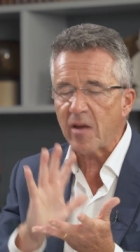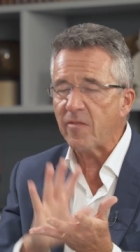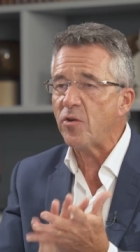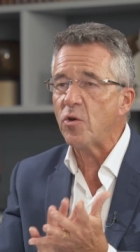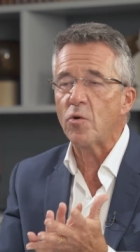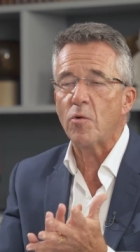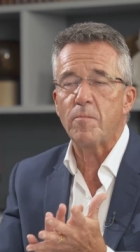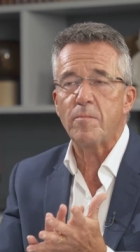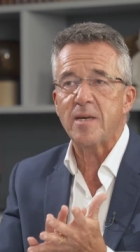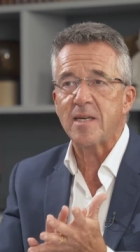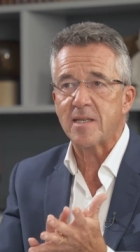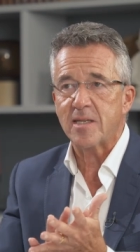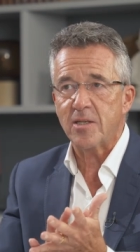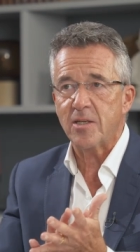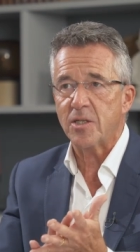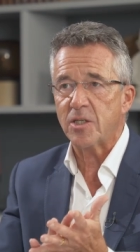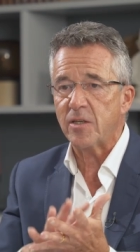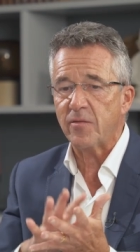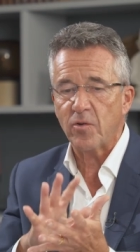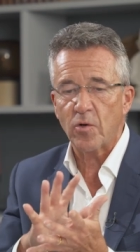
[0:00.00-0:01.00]
if your
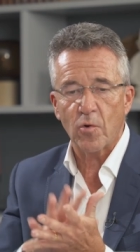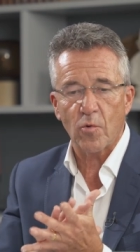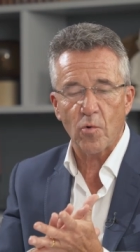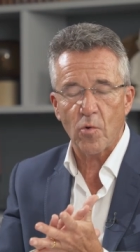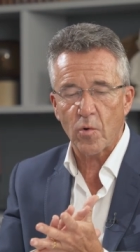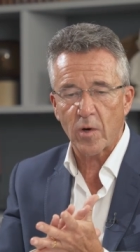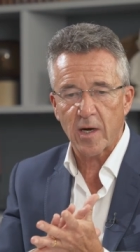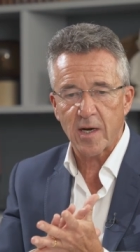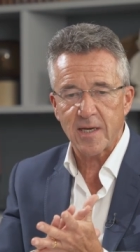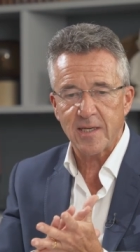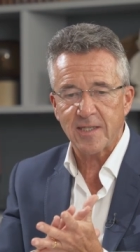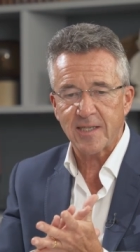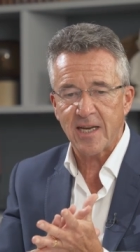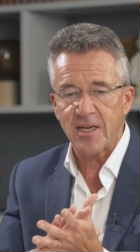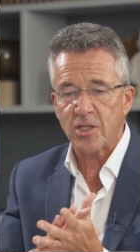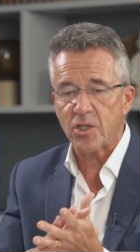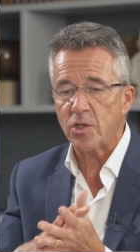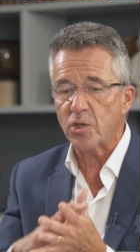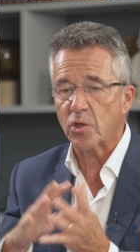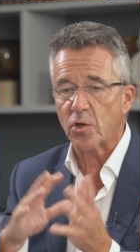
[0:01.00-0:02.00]
business, if your
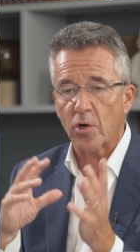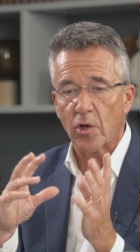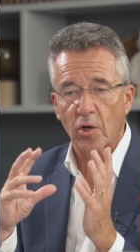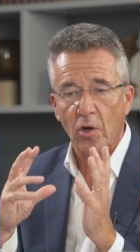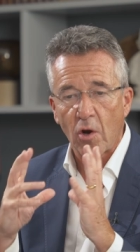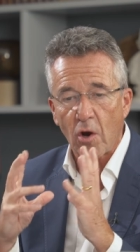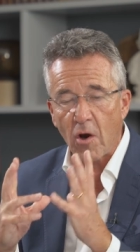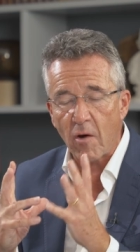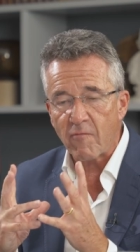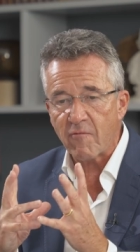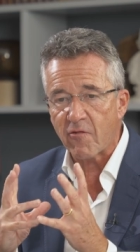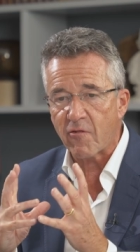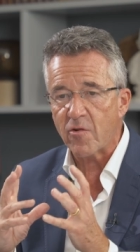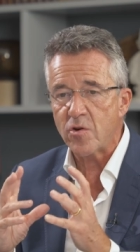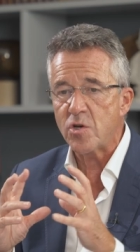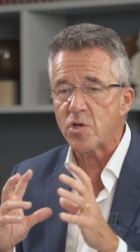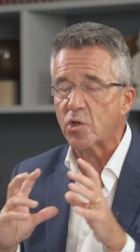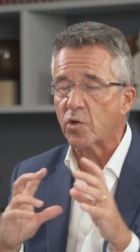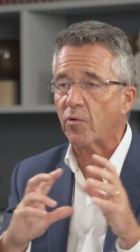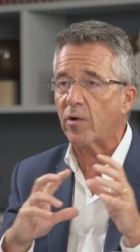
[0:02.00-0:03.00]
organisation's got a
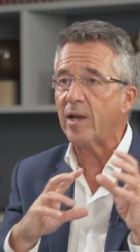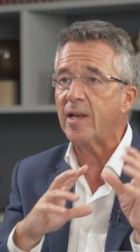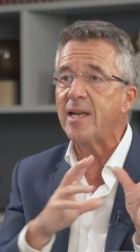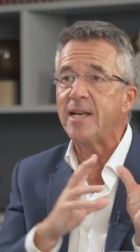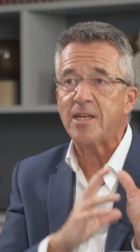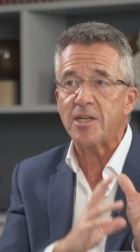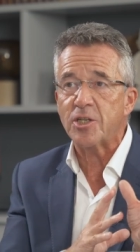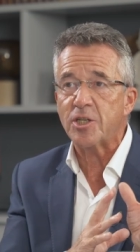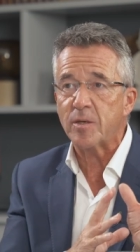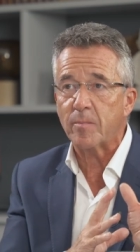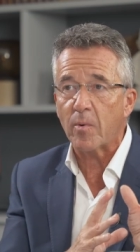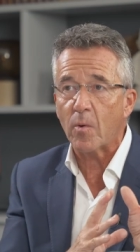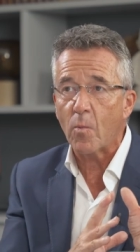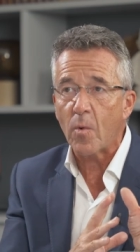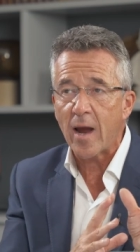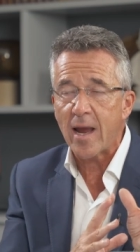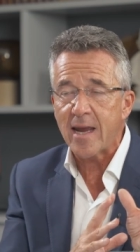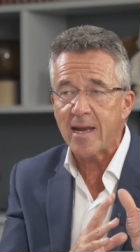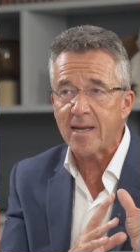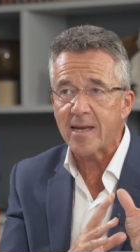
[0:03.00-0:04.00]
conference or a leadership
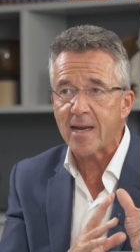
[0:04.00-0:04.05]
away